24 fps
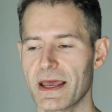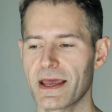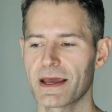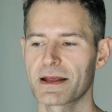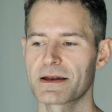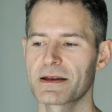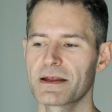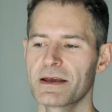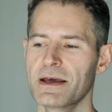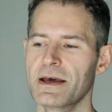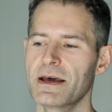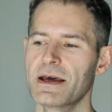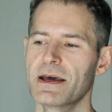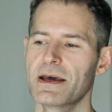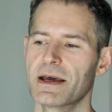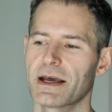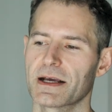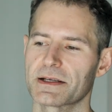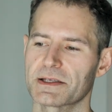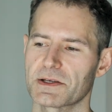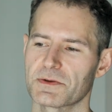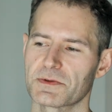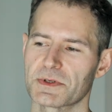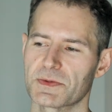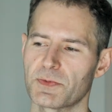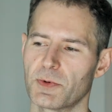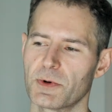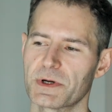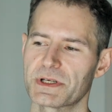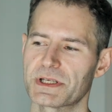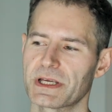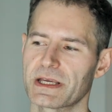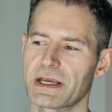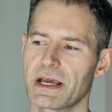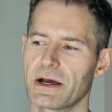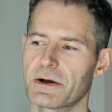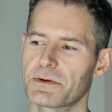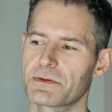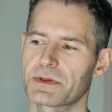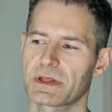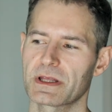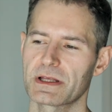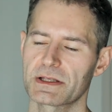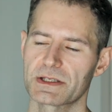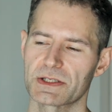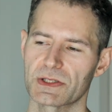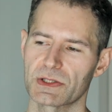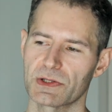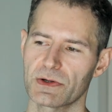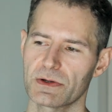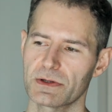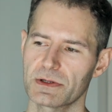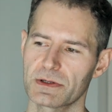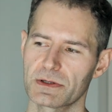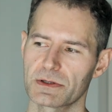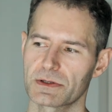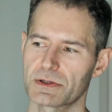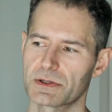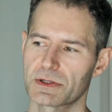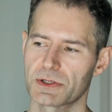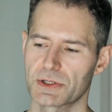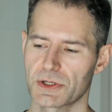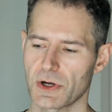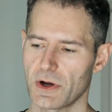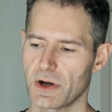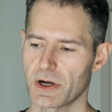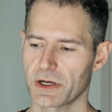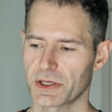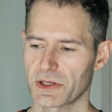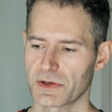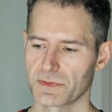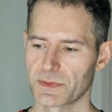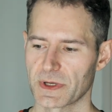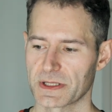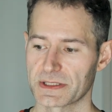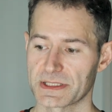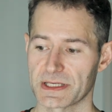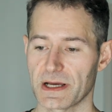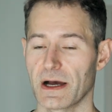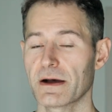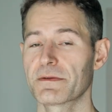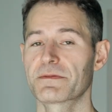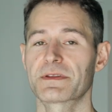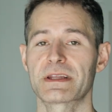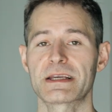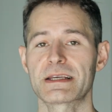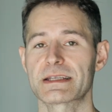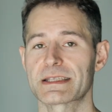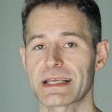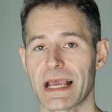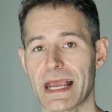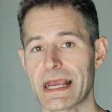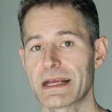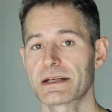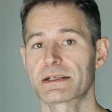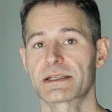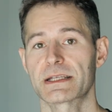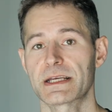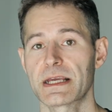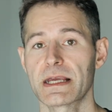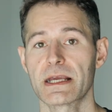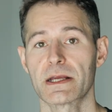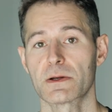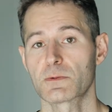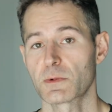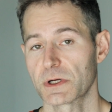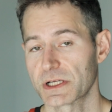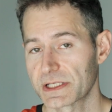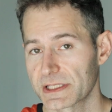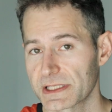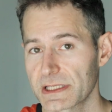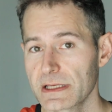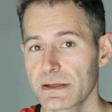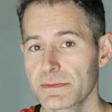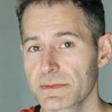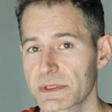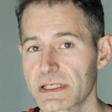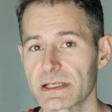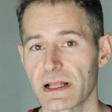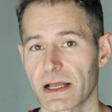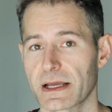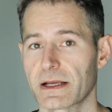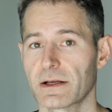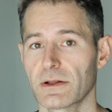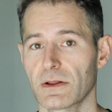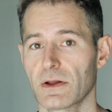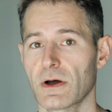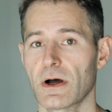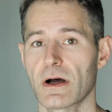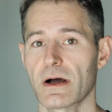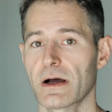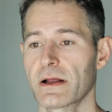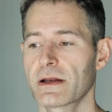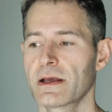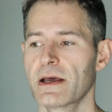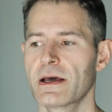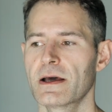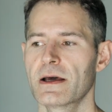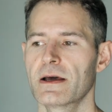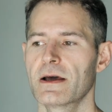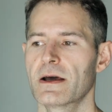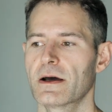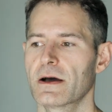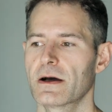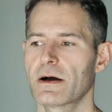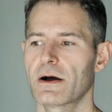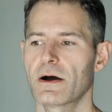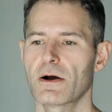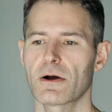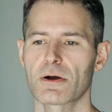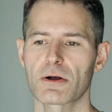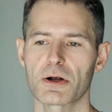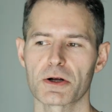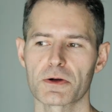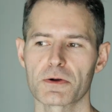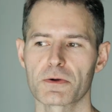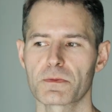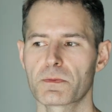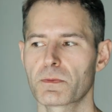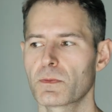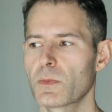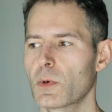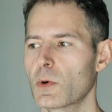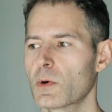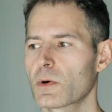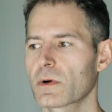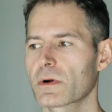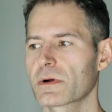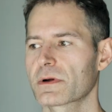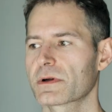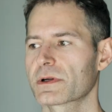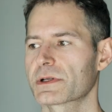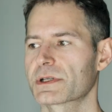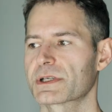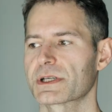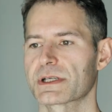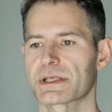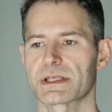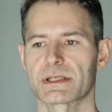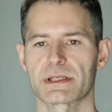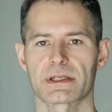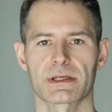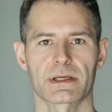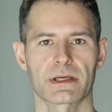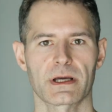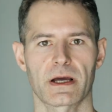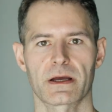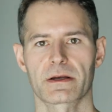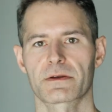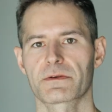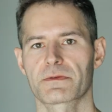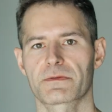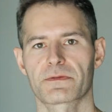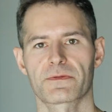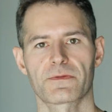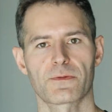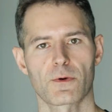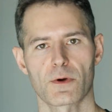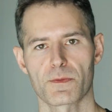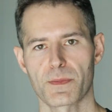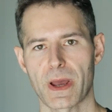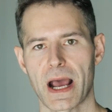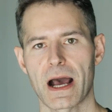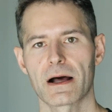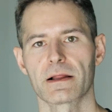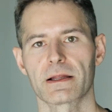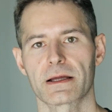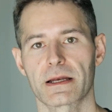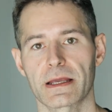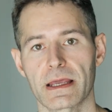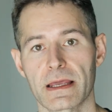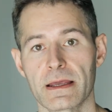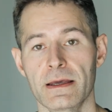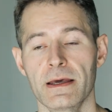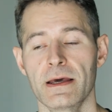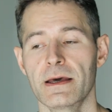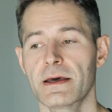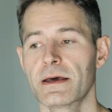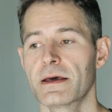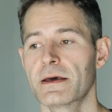And as I was pointing out, that certain documents of these 18, which seems like a lot, are more just kind of formality.